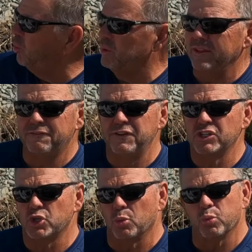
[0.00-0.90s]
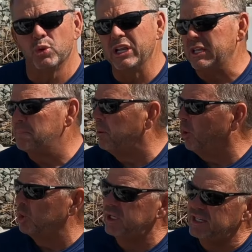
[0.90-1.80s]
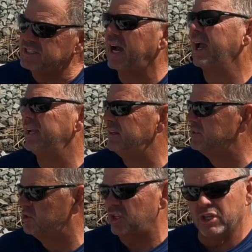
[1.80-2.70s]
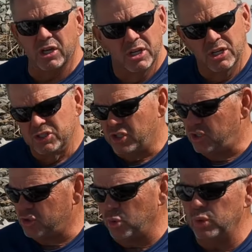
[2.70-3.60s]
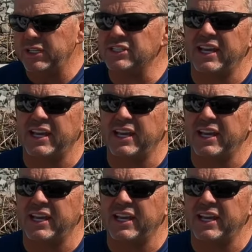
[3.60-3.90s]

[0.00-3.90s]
when the fish are really pulled in tight to the toolies,